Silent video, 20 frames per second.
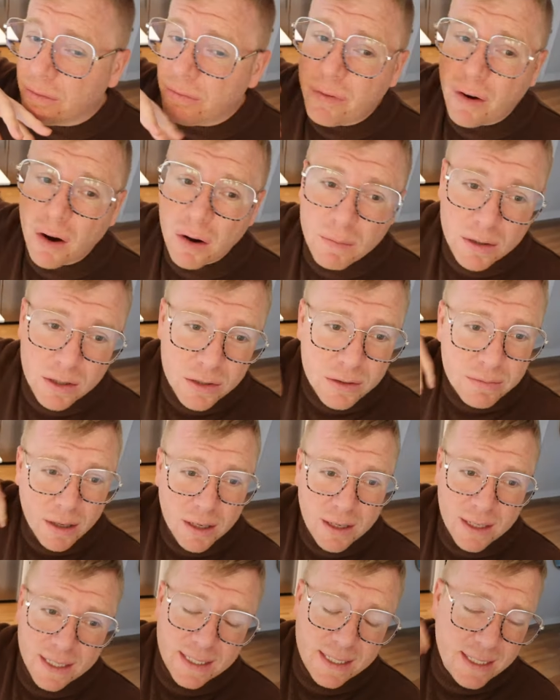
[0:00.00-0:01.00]
farmer's
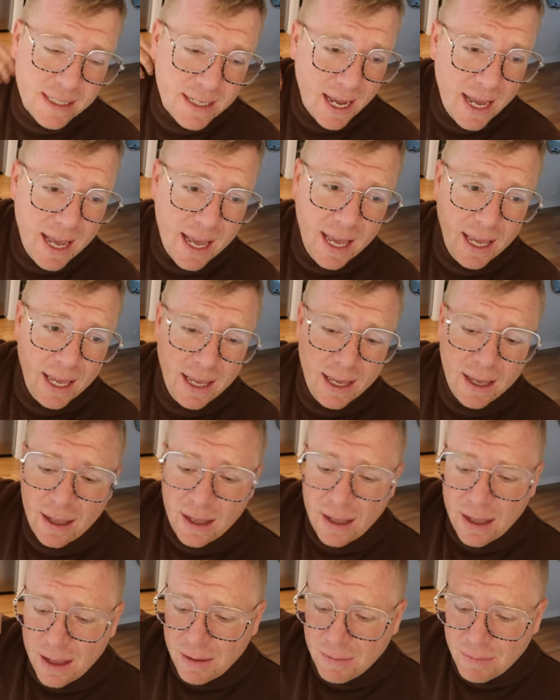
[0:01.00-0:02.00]
market today,
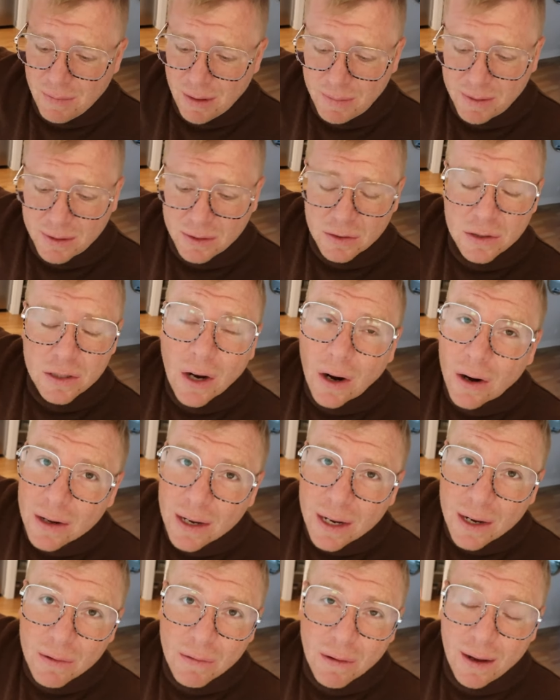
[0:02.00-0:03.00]
maybe a little
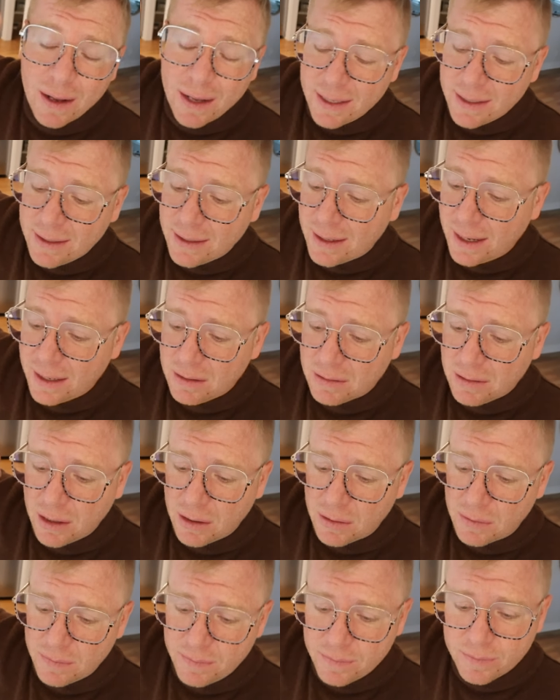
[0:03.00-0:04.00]
Target run, I don't
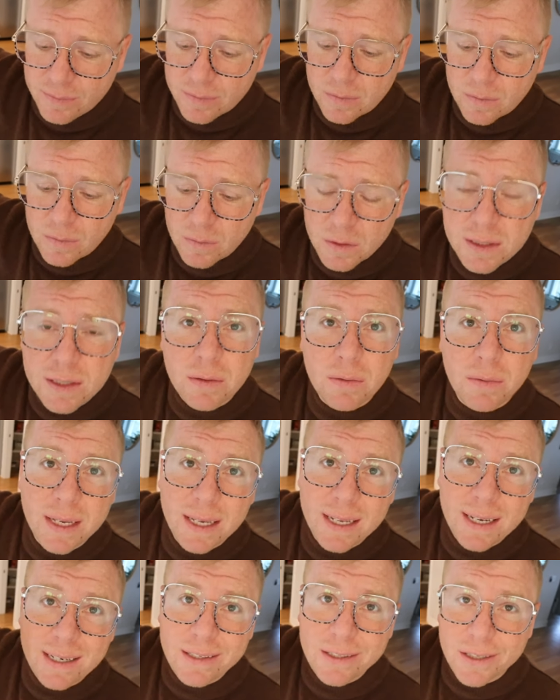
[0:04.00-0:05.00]
know. We'll see what we
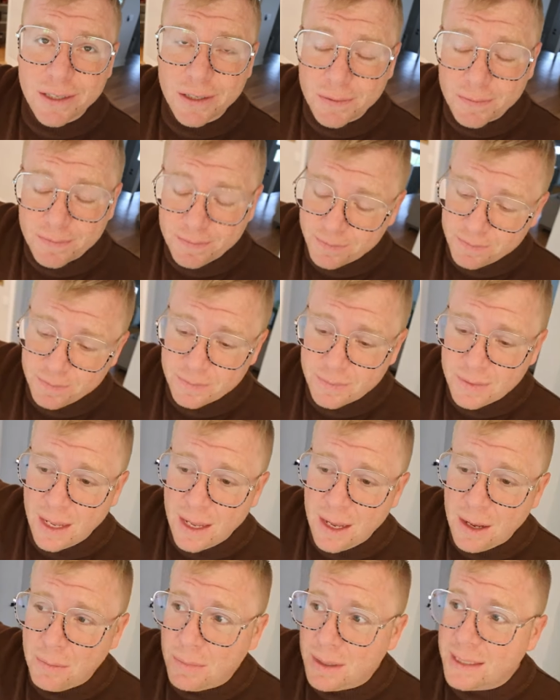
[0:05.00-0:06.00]
get into.
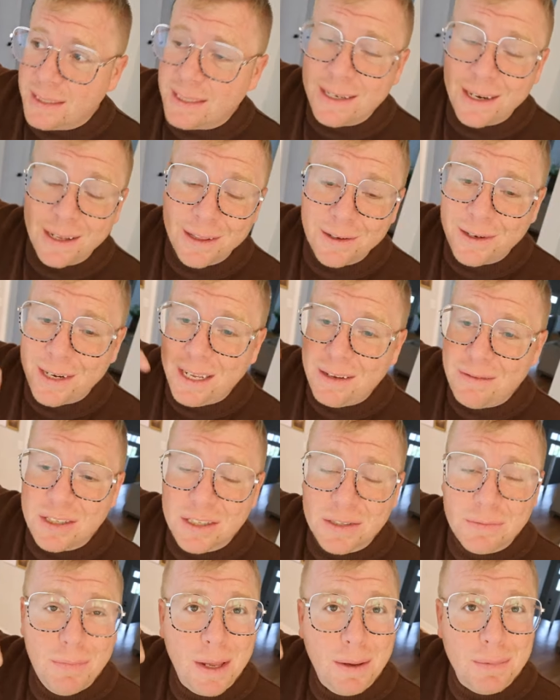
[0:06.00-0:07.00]
But it's another day of
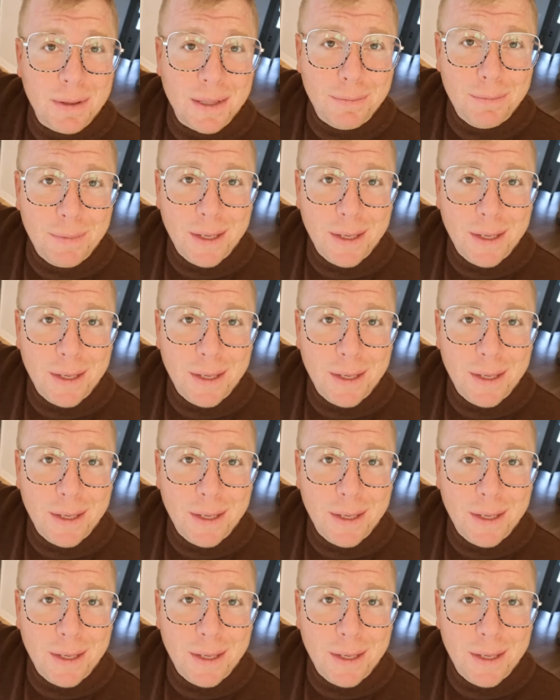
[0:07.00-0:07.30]
just Mabel and